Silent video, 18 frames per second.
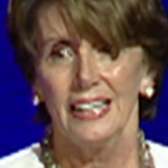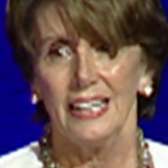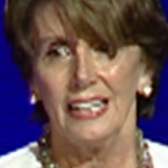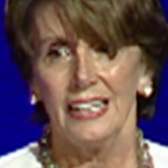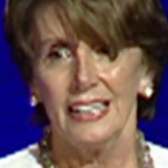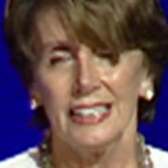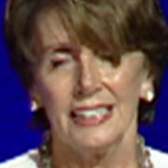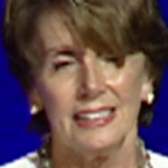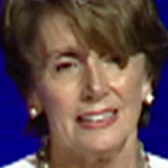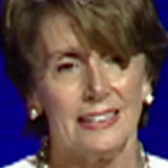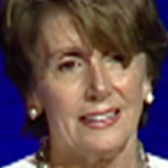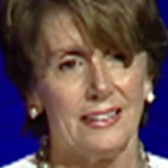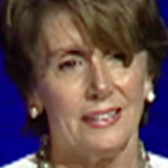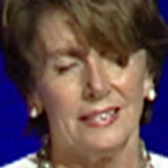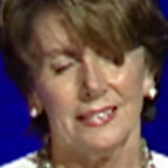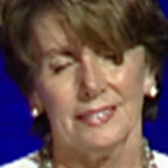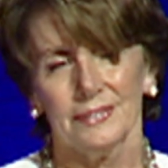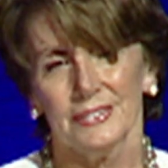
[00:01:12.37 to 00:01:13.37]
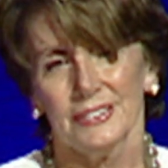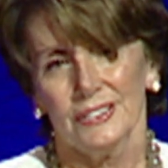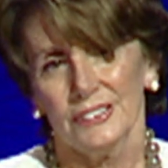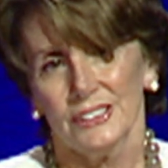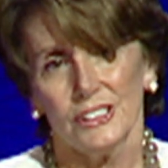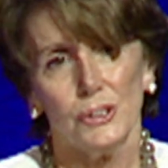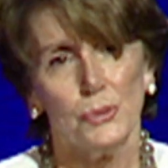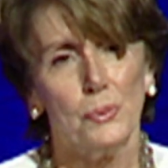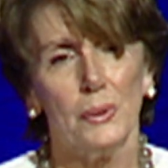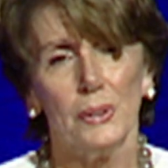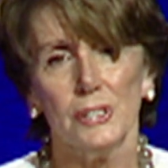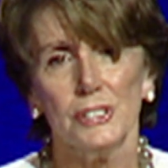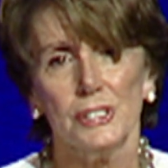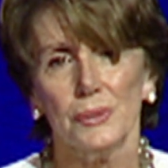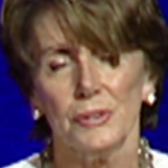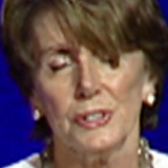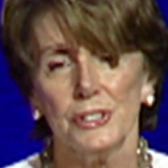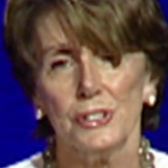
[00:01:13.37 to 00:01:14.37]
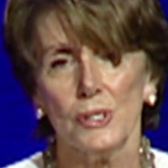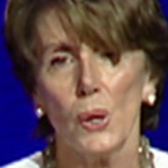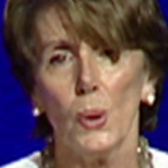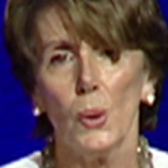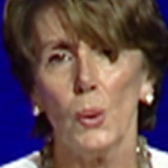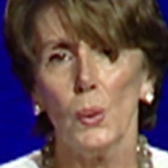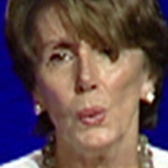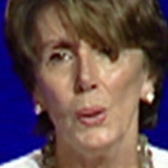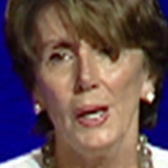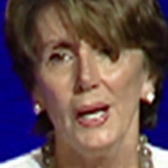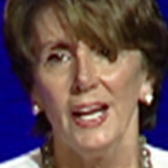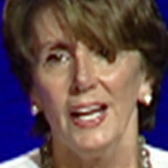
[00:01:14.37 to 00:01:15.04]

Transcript: Neera's words are so